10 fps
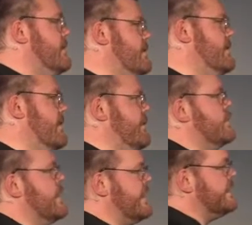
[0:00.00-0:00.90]
If you don't
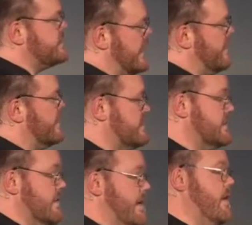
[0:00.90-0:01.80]
like your team, this is going
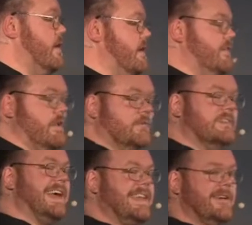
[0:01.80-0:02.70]
to be hard. If you don't
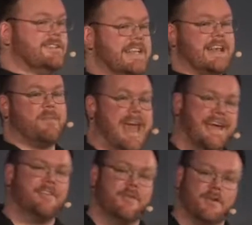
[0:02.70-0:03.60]
like your team and
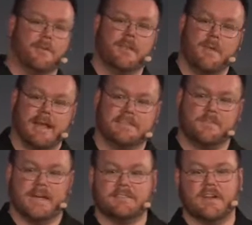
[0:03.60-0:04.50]
you're in a really bad
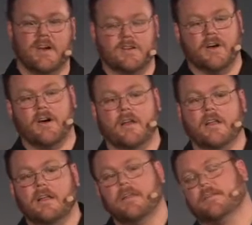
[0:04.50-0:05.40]
space and on-call,
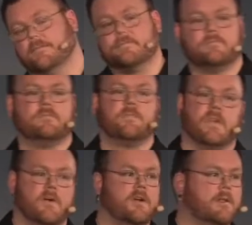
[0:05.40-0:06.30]
you're
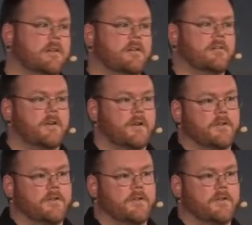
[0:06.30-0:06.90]
going to be looking for a new